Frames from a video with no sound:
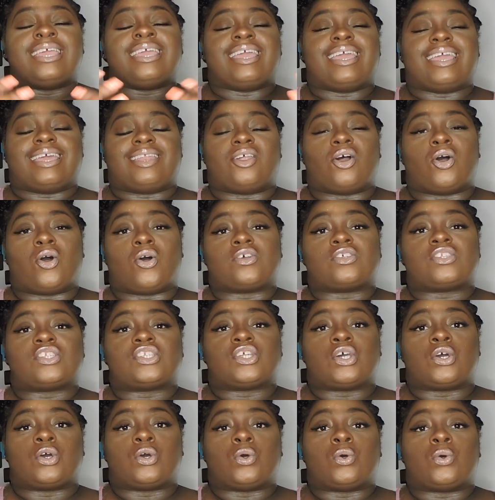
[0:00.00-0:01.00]
And
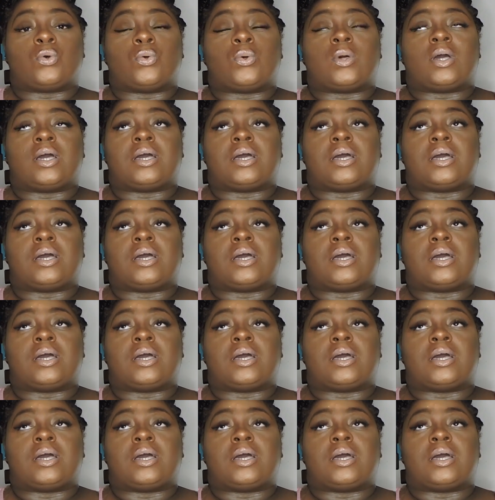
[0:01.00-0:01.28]
also